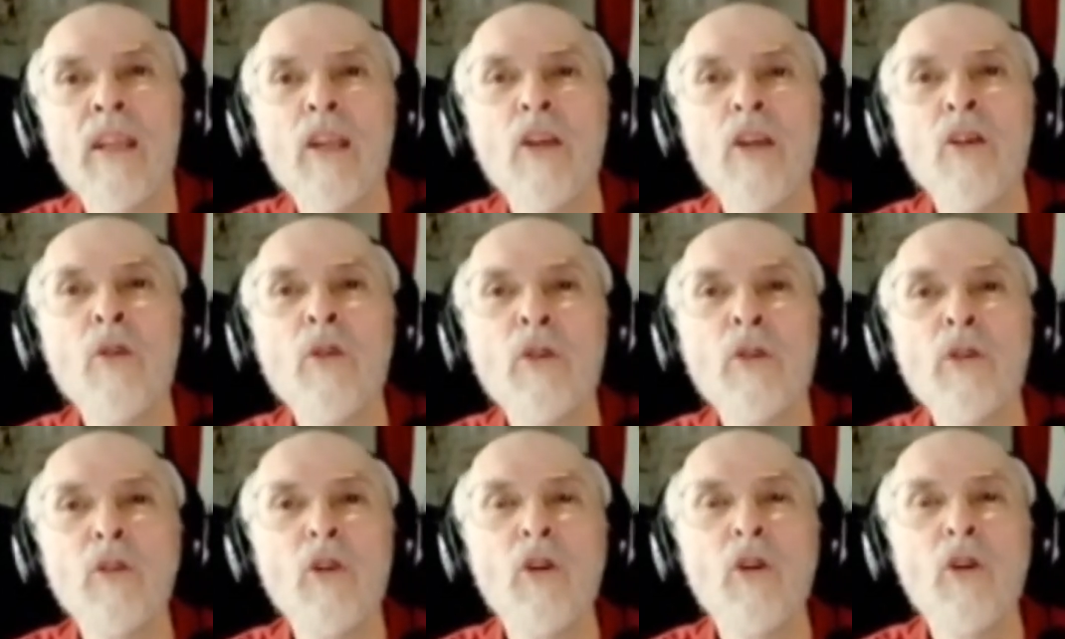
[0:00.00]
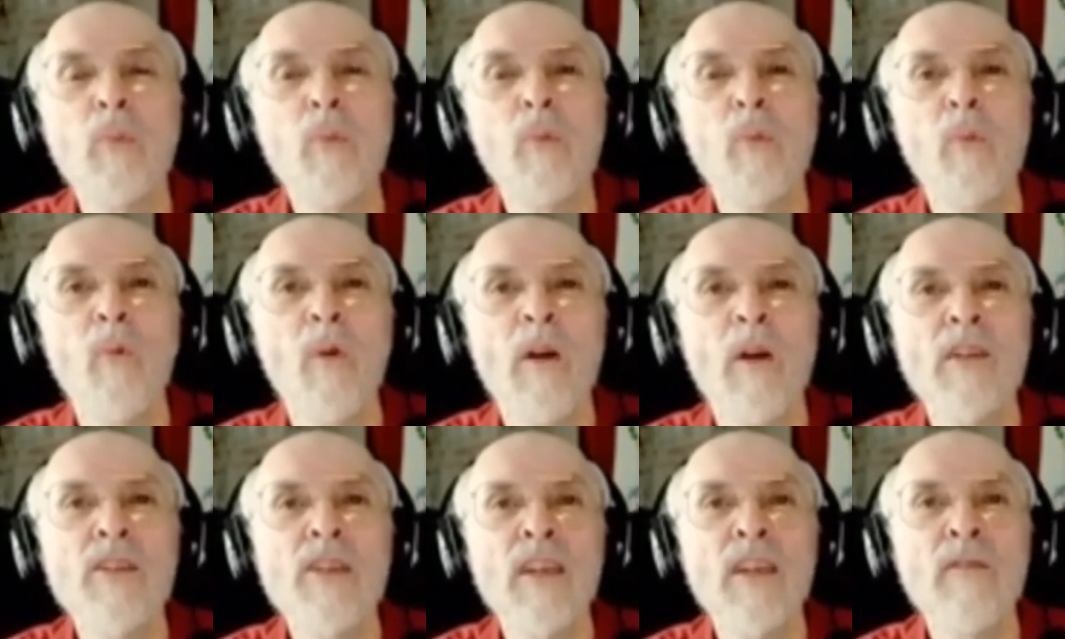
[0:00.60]
The OODA loop
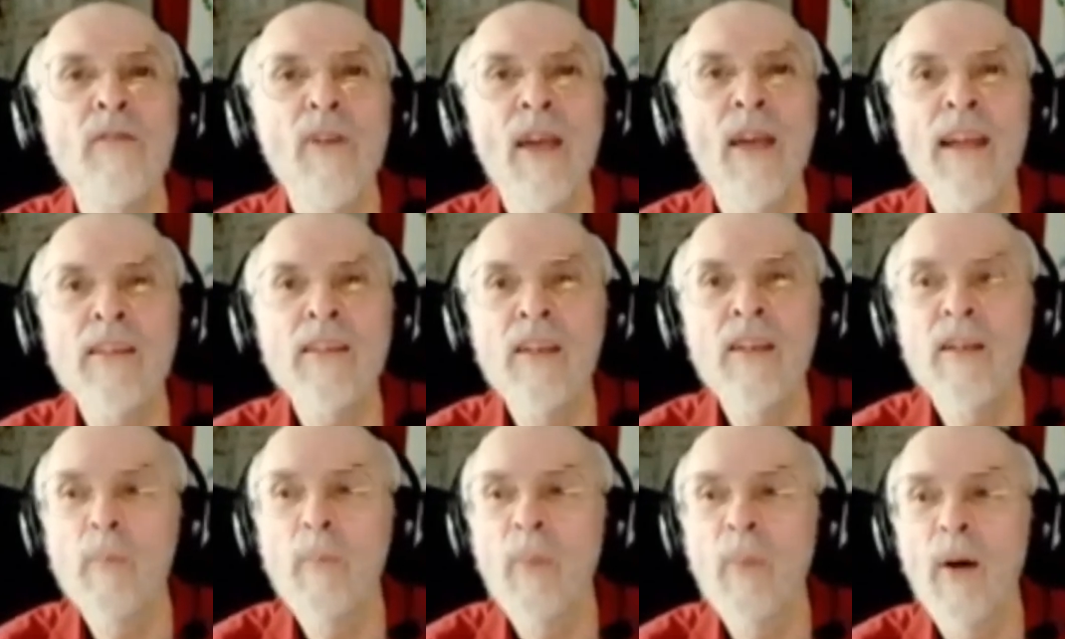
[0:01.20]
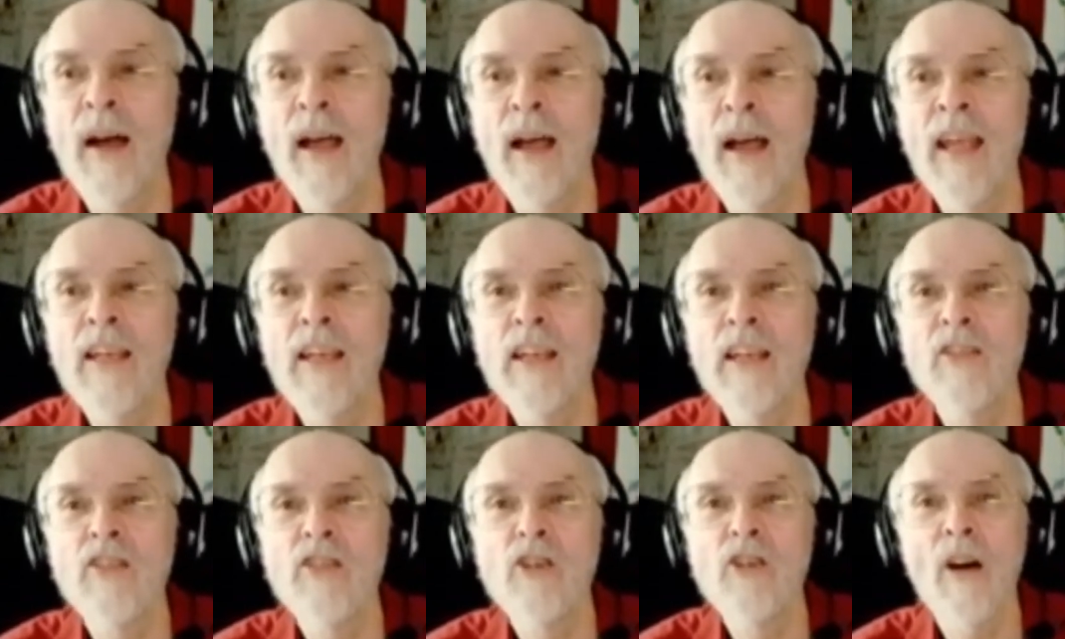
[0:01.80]
was invented
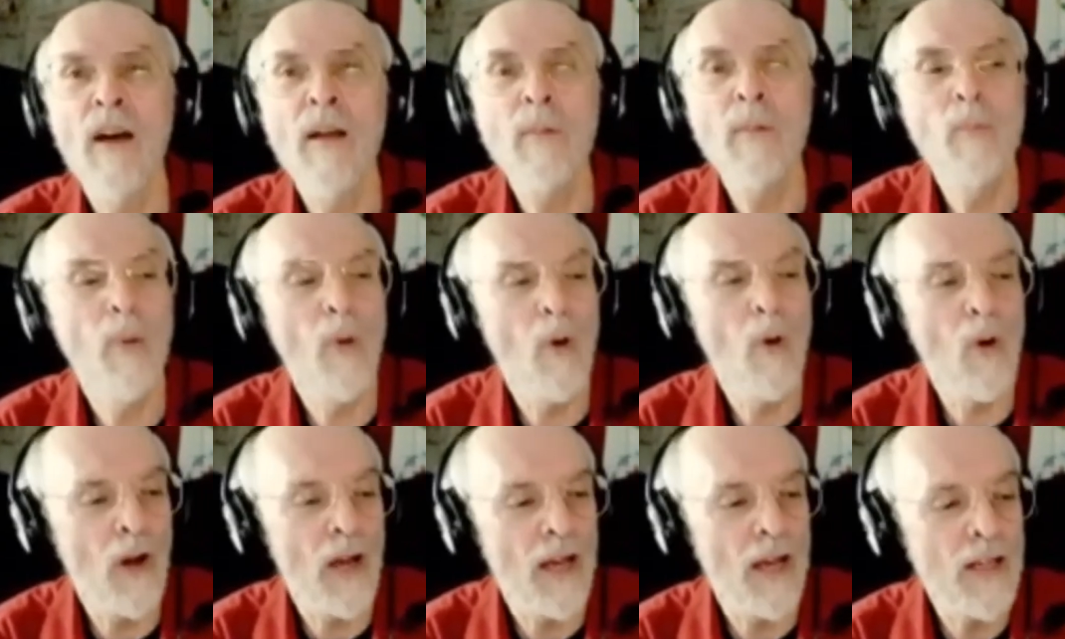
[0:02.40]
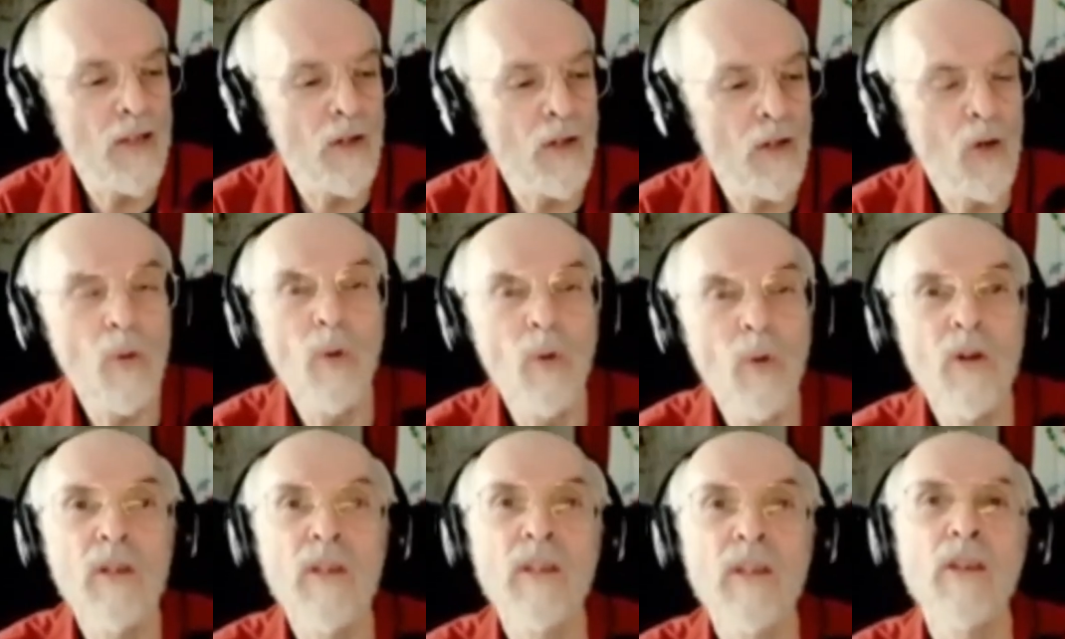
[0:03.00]
by John Boyd,
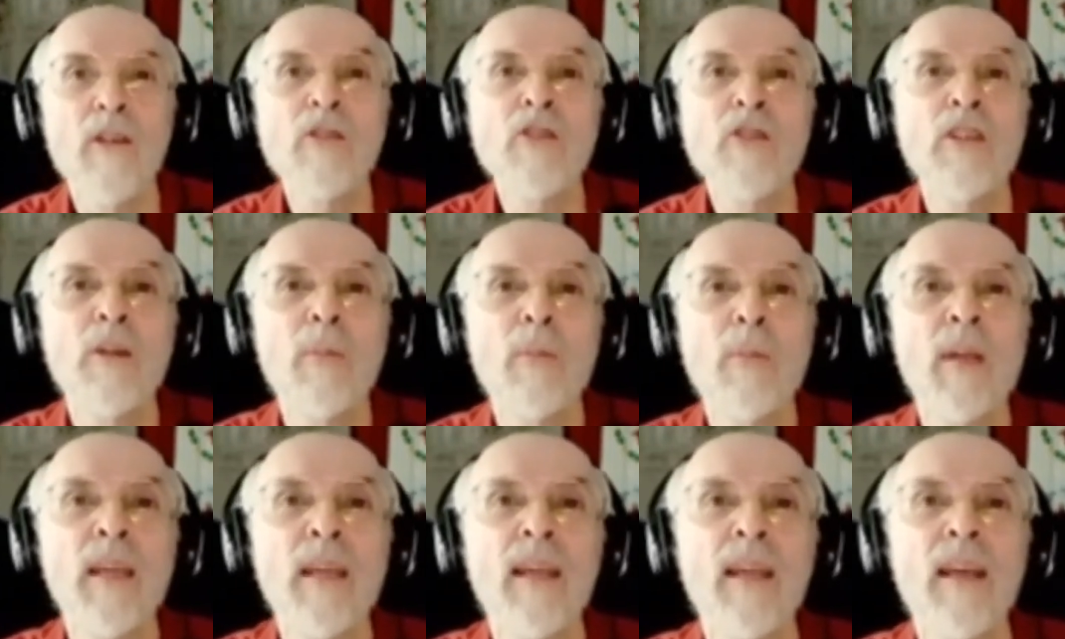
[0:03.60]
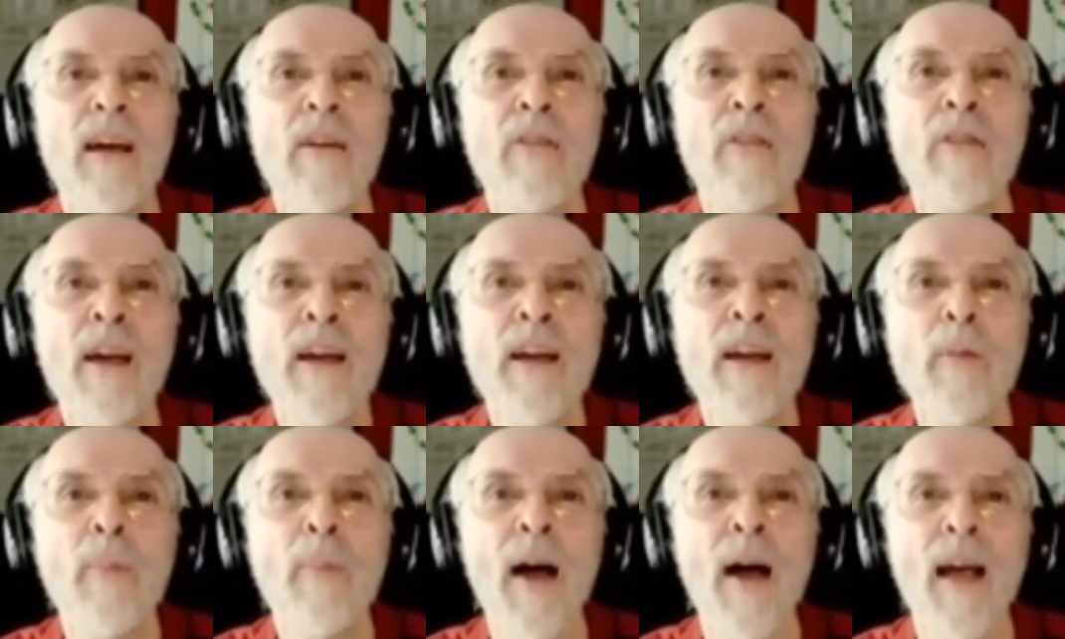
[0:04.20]
who used to be a
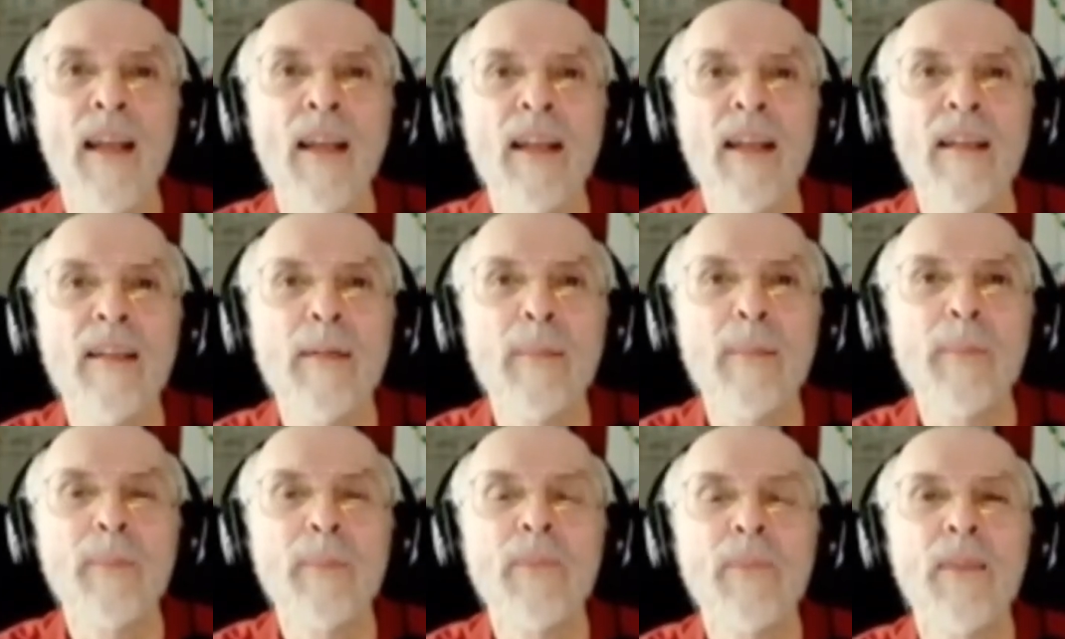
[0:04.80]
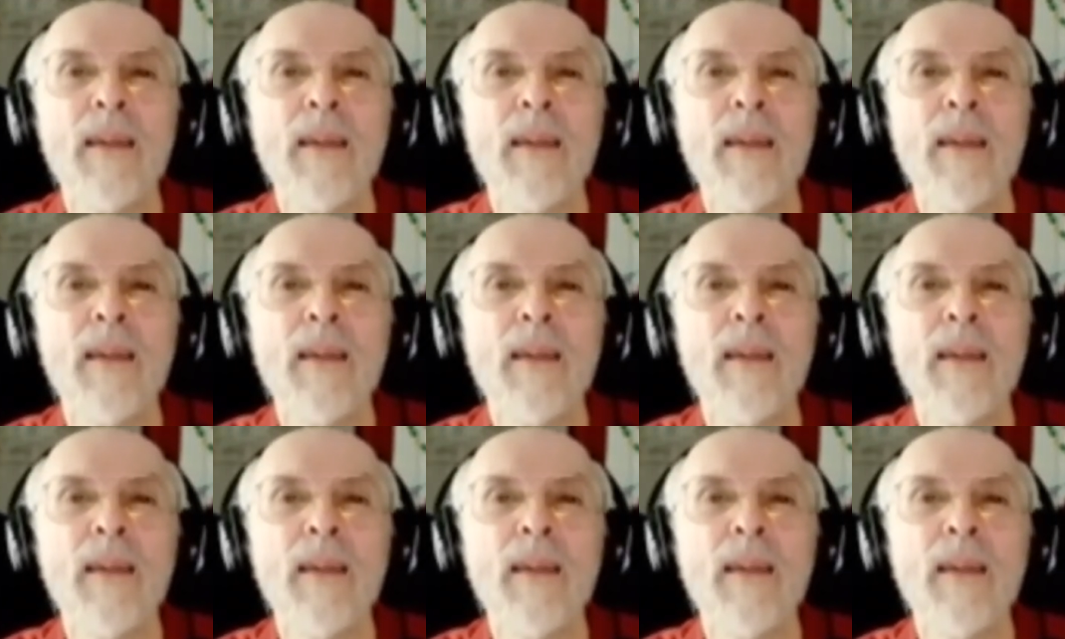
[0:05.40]
fighter pilot.